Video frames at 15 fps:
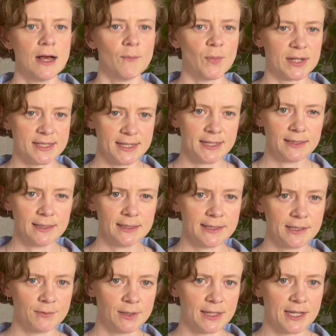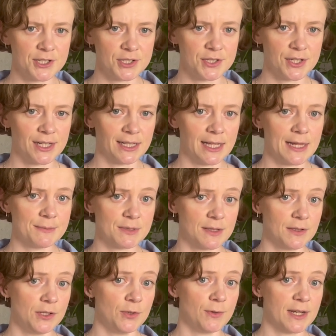particularly in relation to claims that
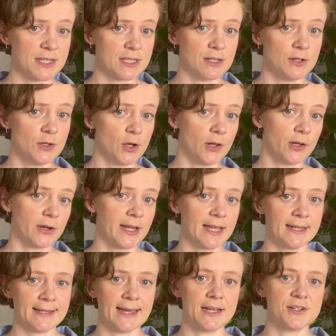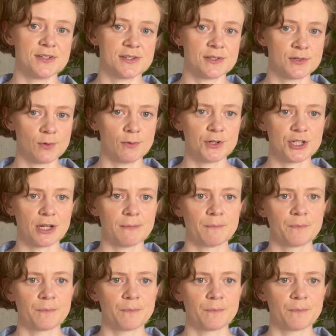the US no longer engages in torture.